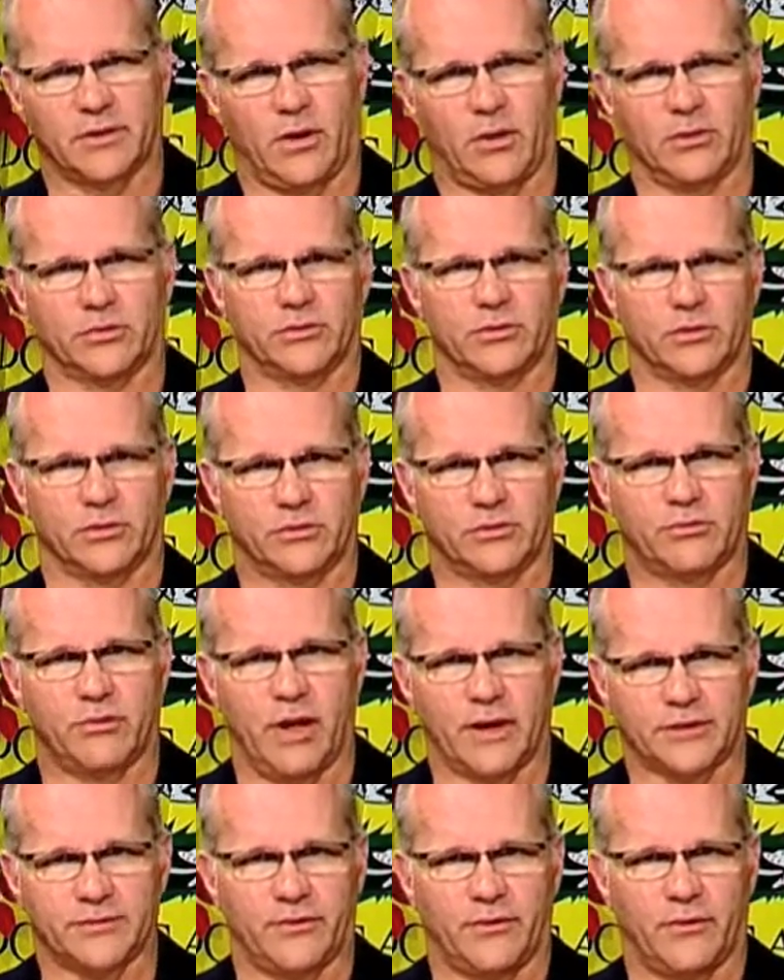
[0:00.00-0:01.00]
all so
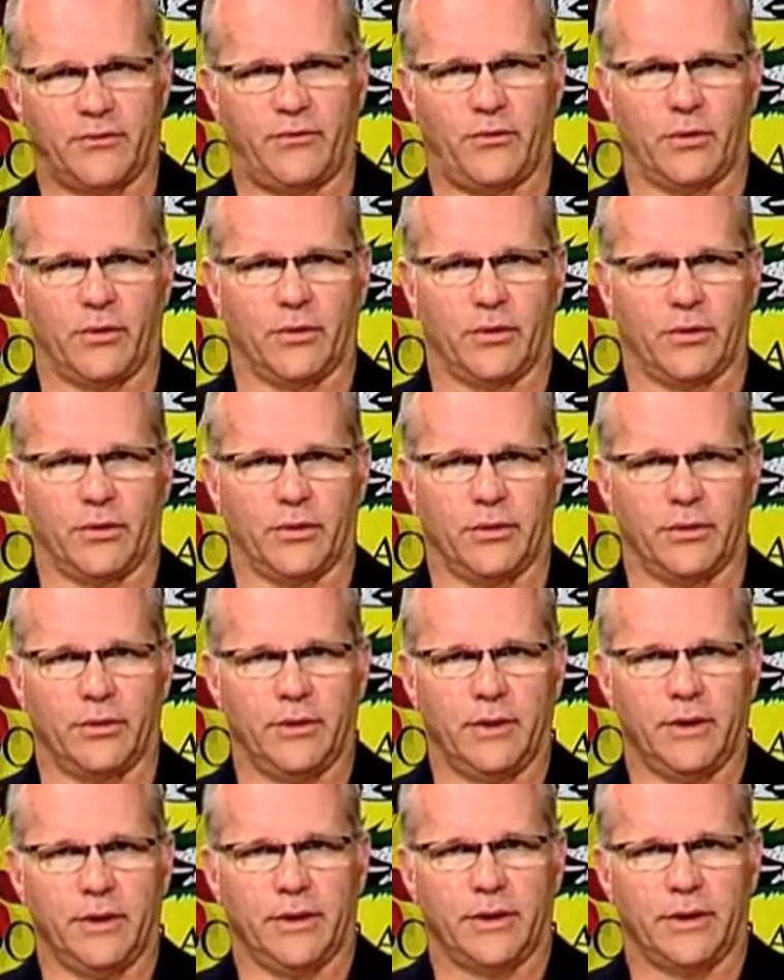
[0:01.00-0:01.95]
stressful for her,